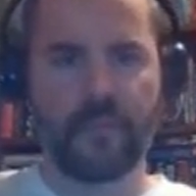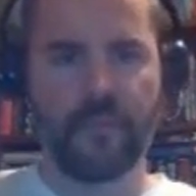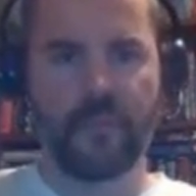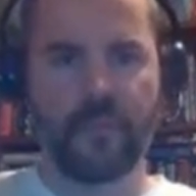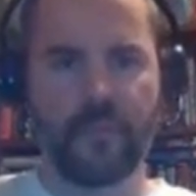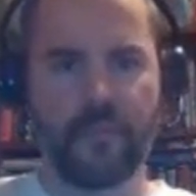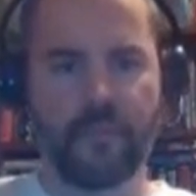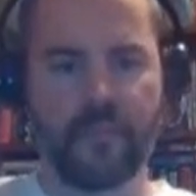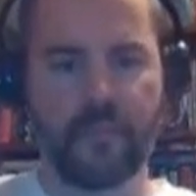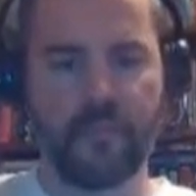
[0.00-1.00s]

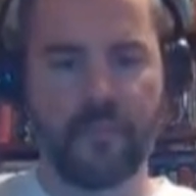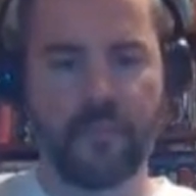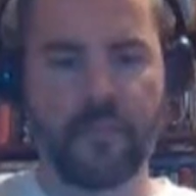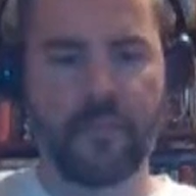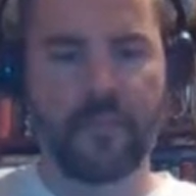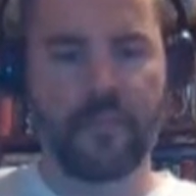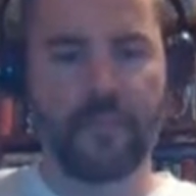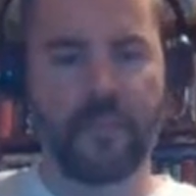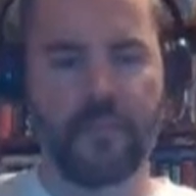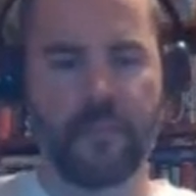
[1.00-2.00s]

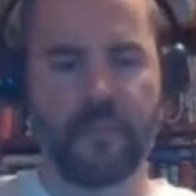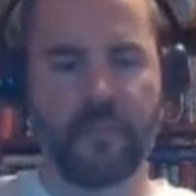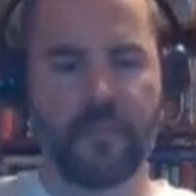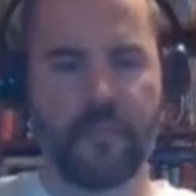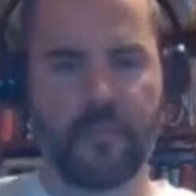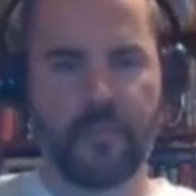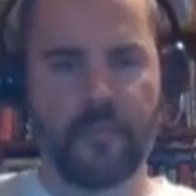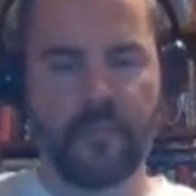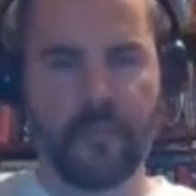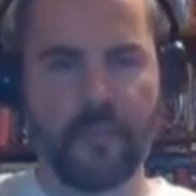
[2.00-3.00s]

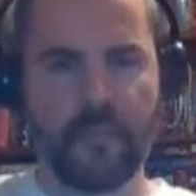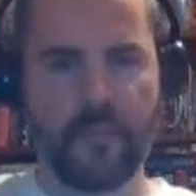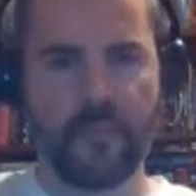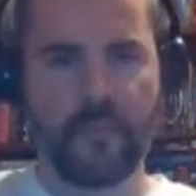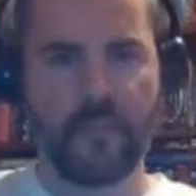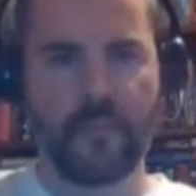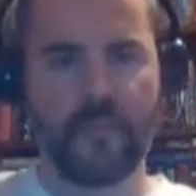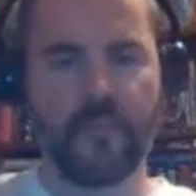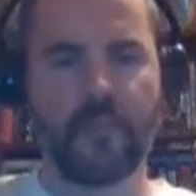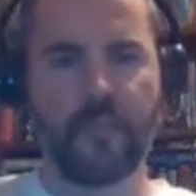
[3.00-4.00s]

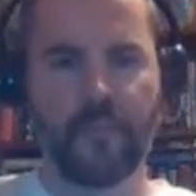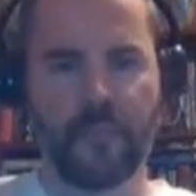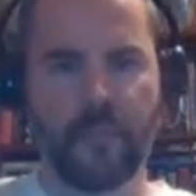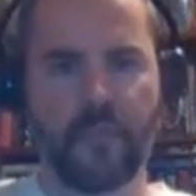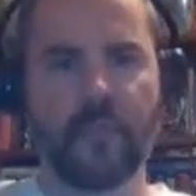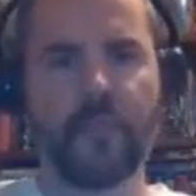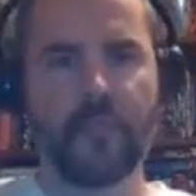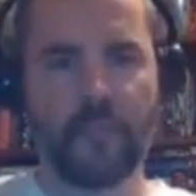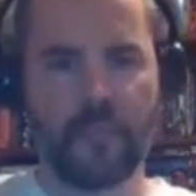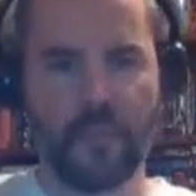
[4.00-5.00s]

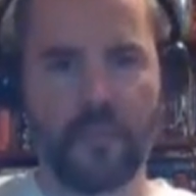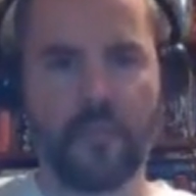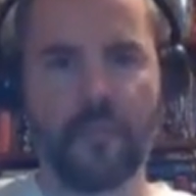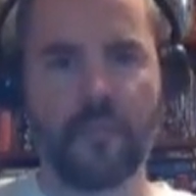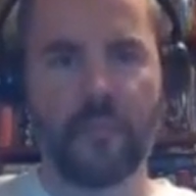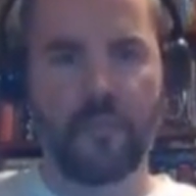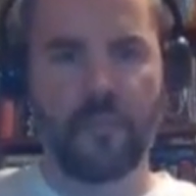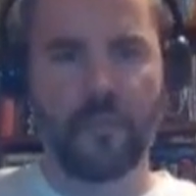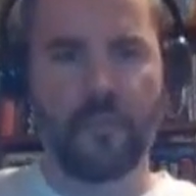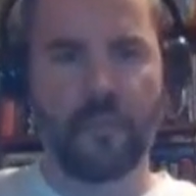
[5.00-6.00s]

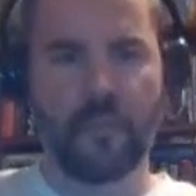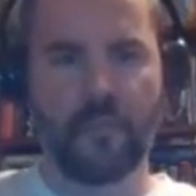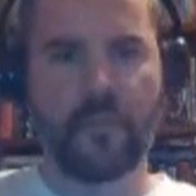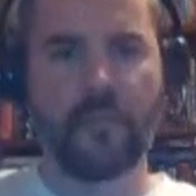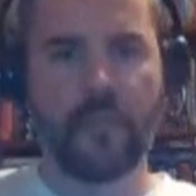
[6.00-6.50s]
(silent)